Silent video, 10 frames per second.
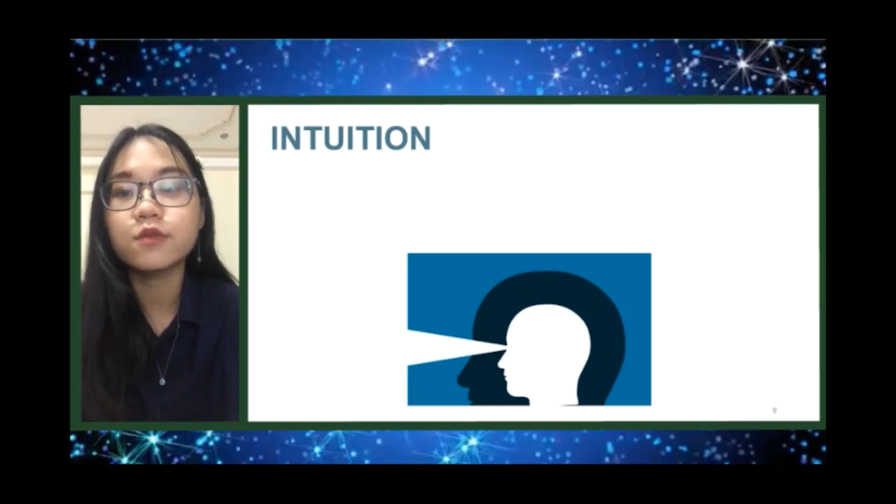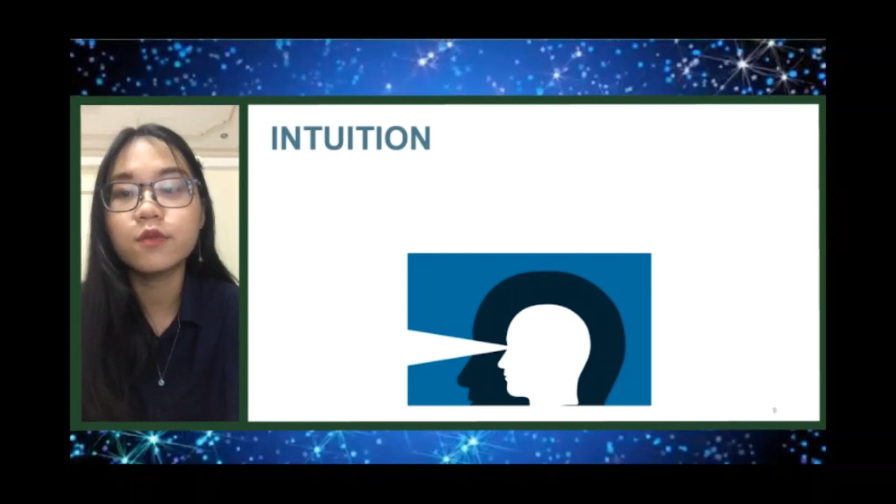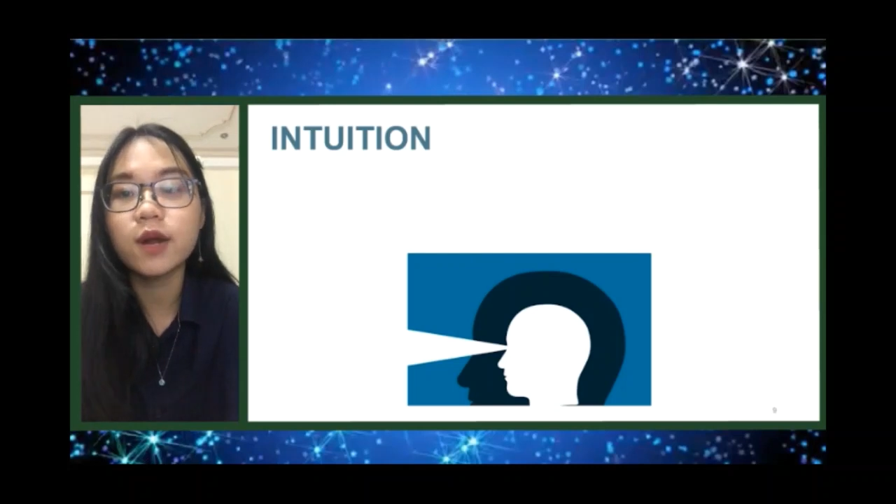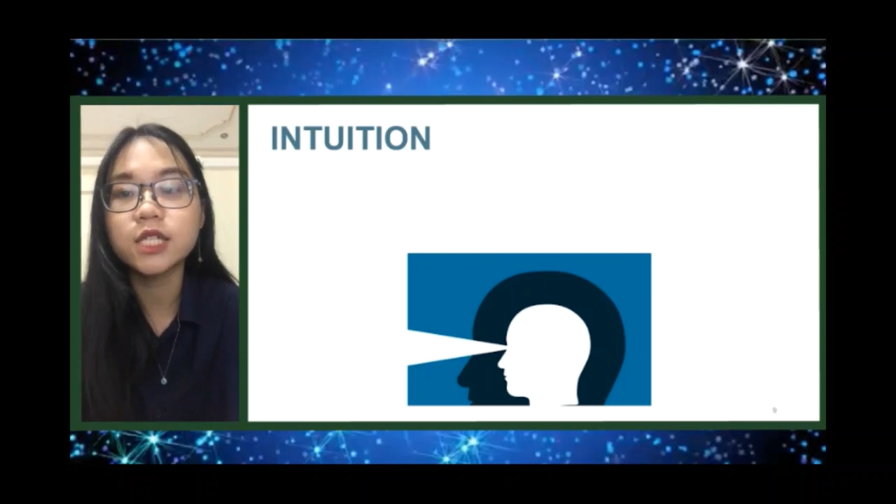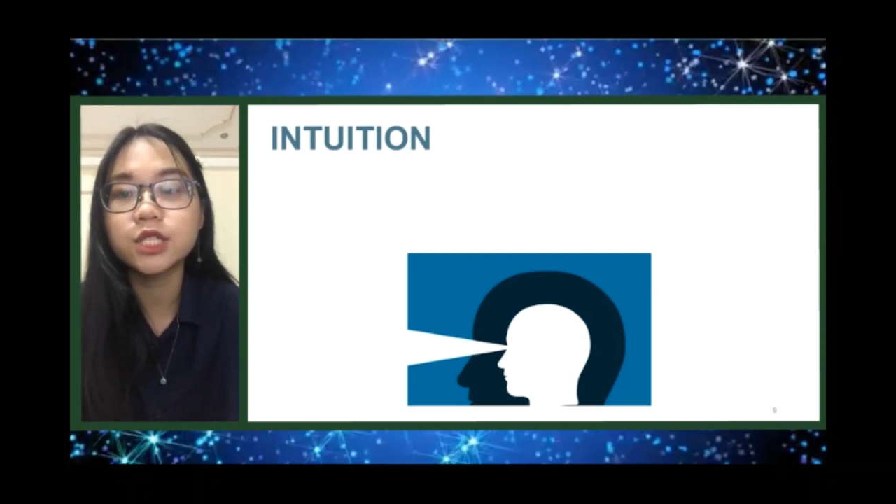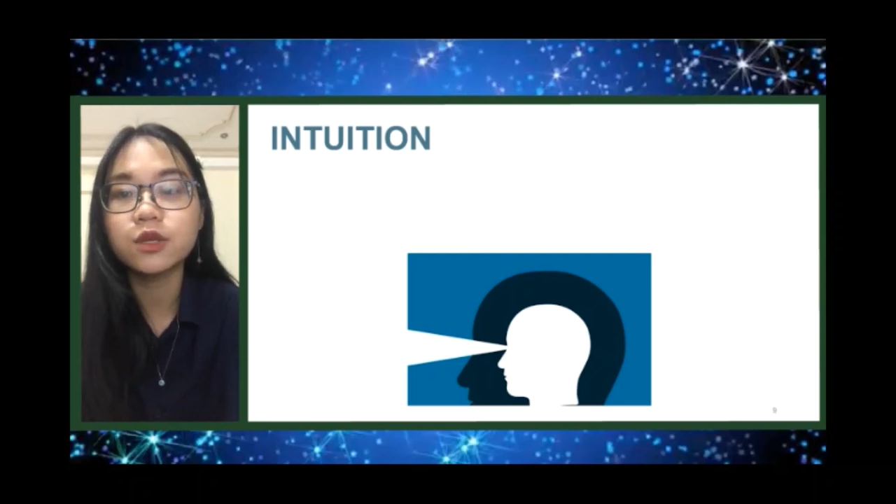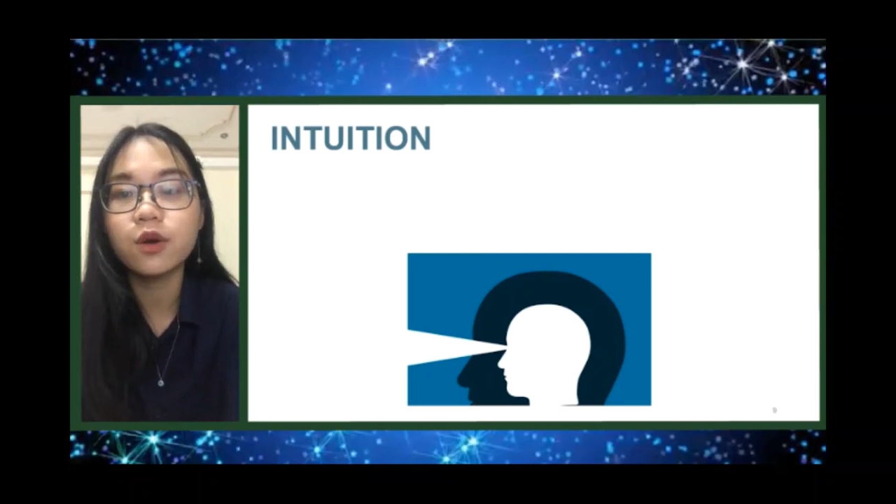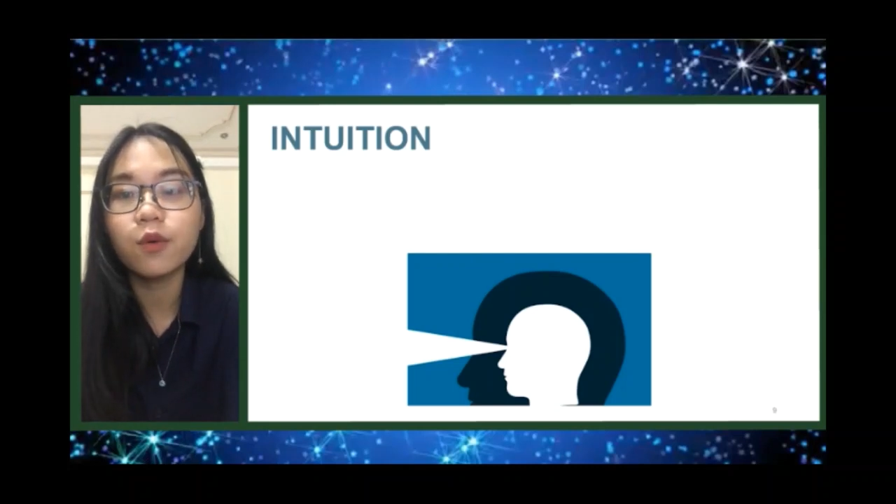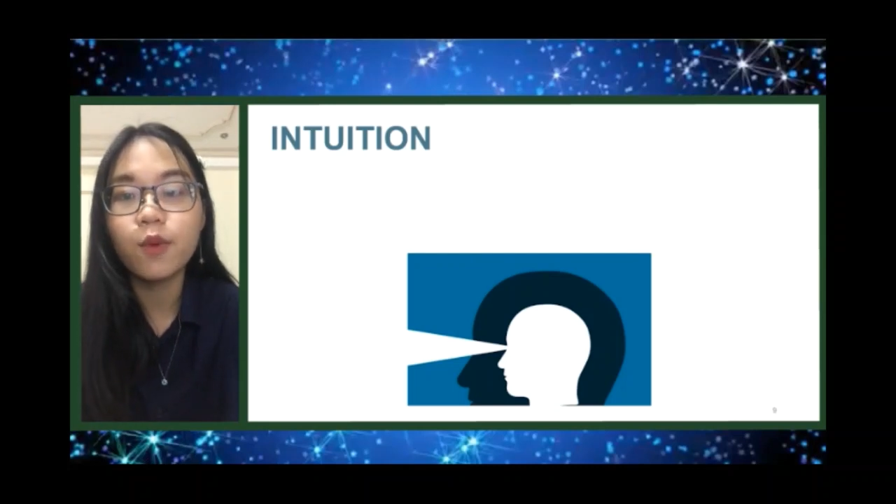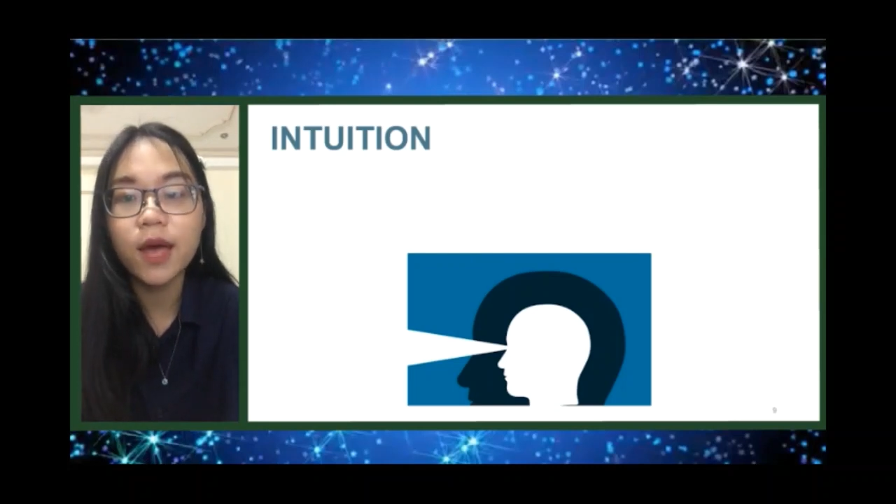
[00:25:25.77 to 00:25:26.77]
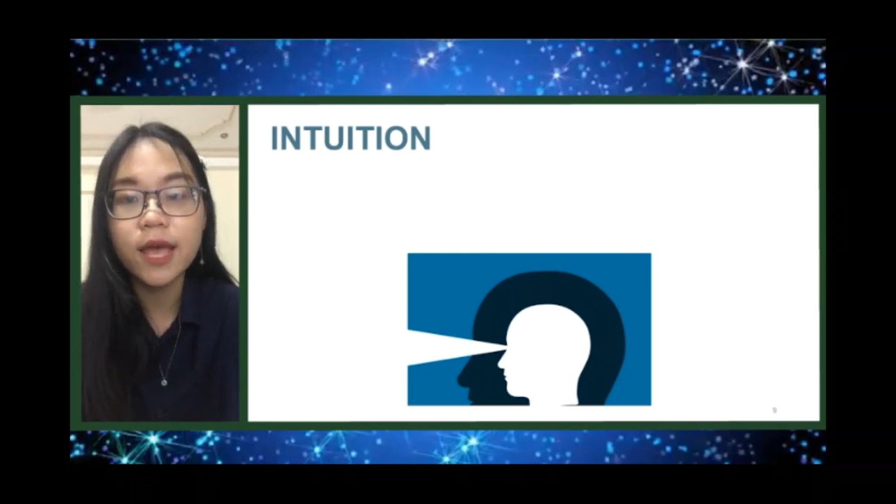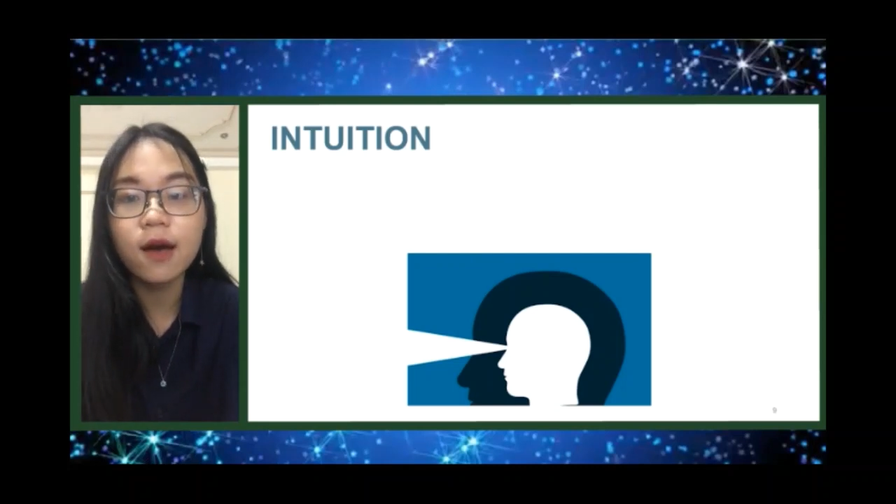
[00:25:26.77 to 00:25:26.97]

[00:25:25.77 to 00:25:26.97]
rational way